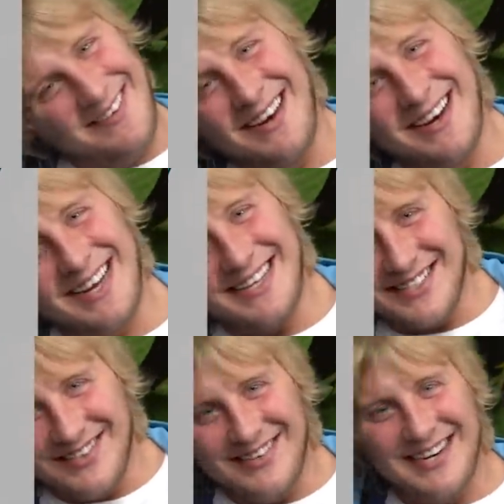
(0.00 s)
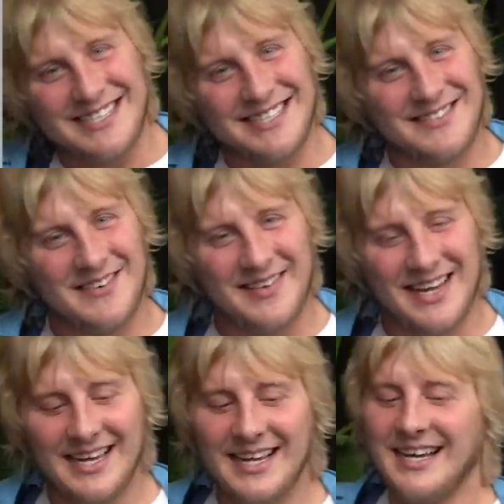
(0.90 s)
we're going to get some questions for me. I'm
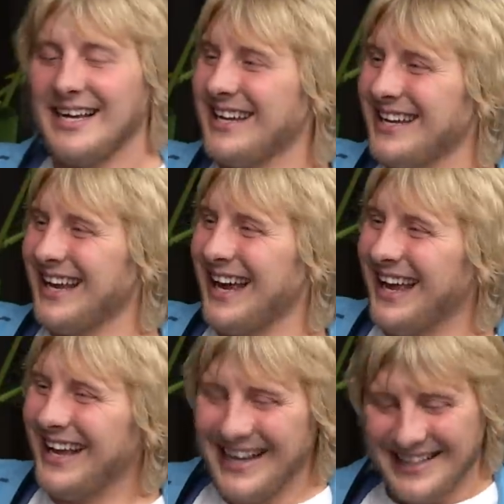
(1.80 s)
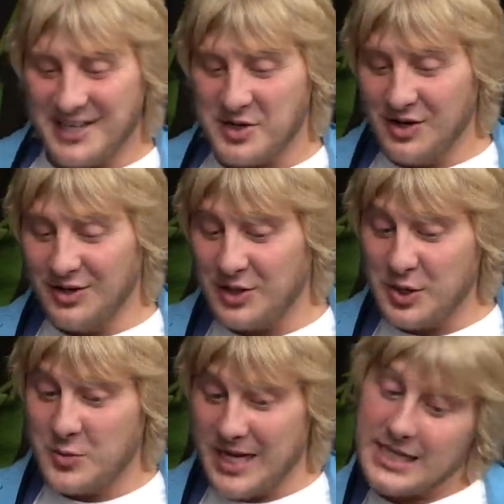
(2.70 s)
sweating here.
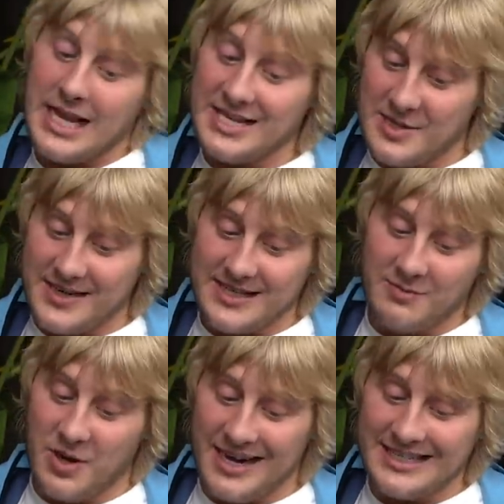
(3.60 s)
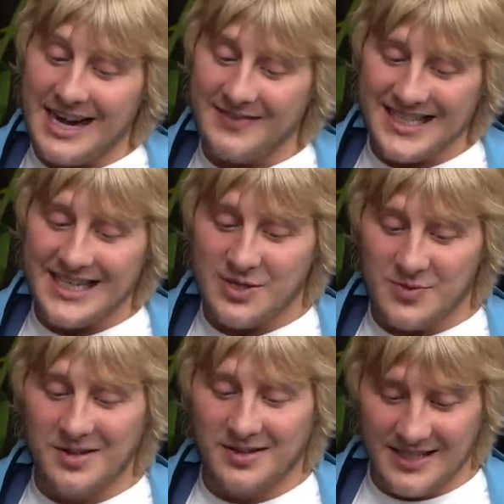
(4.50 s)
There's this last question I'm going to ask after this
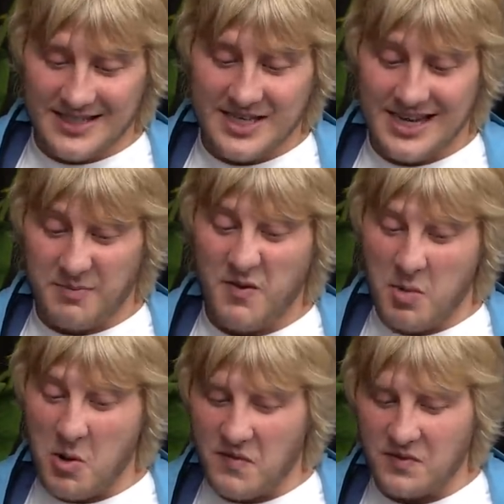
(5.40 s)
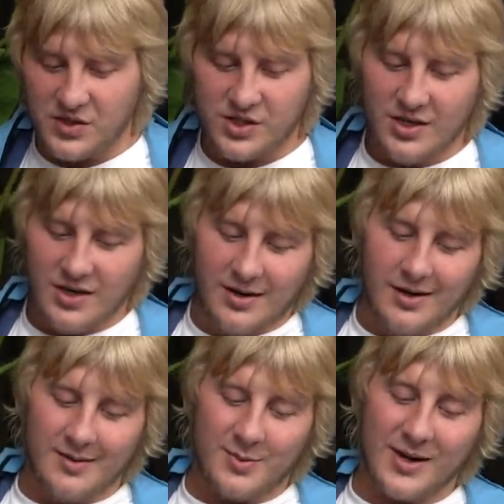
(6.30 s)
one is like for both of us.
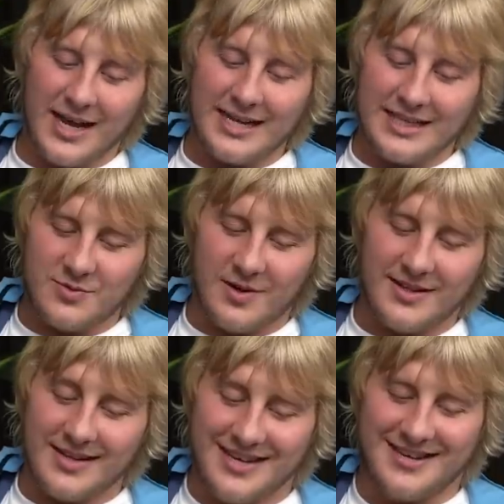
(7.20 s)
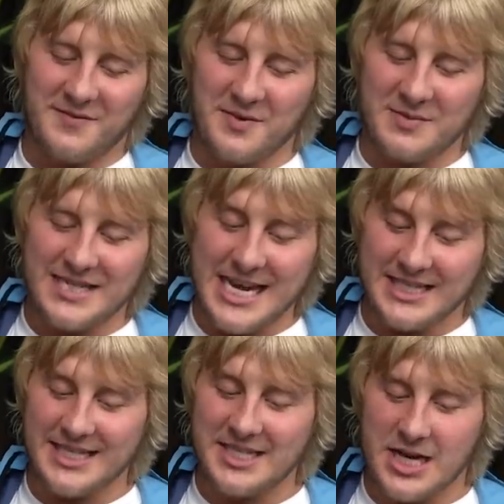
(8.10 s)
But yeah, this one from
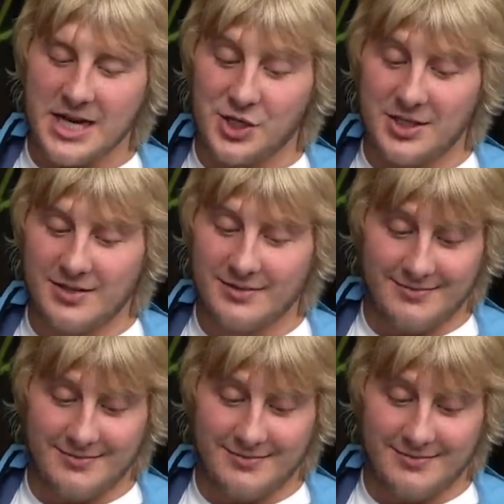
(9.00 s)
Testy Satchel.